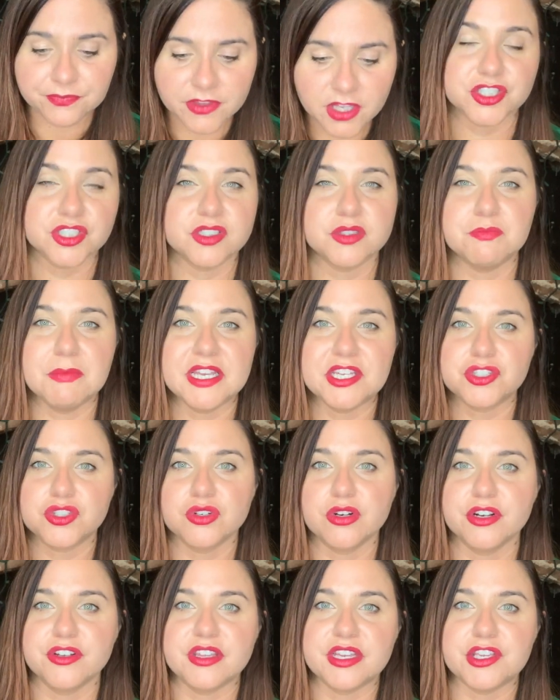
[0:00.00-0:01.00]
Just make
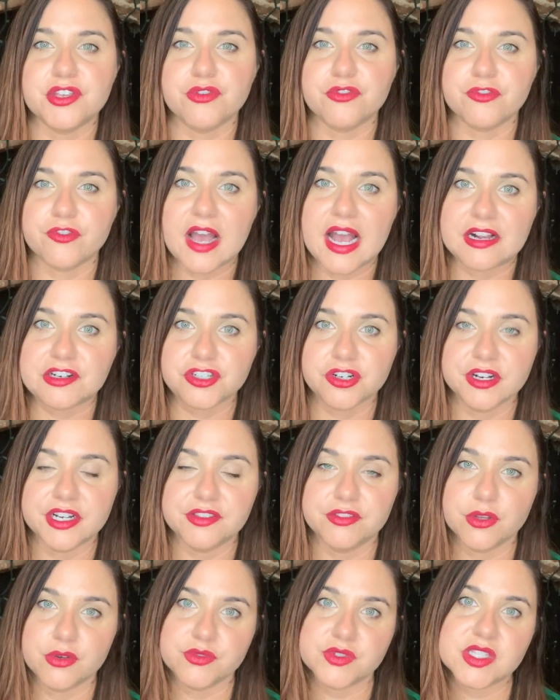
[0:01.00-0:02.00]
sure that you factor
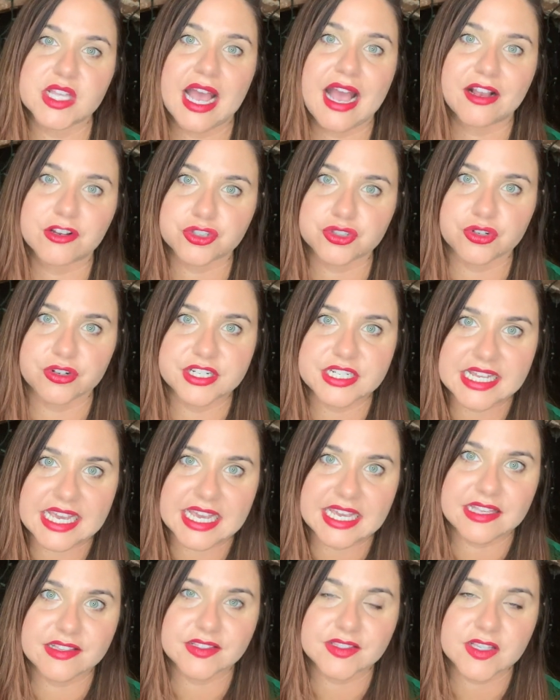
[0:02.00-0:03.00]
in those extra
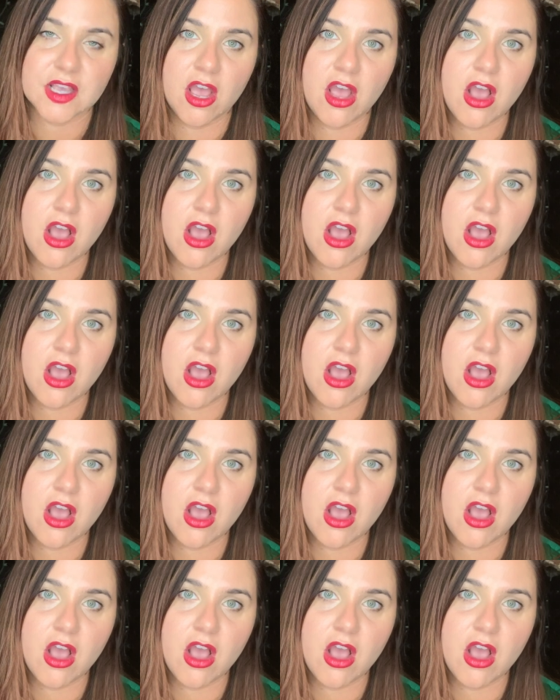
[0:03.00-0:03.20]
days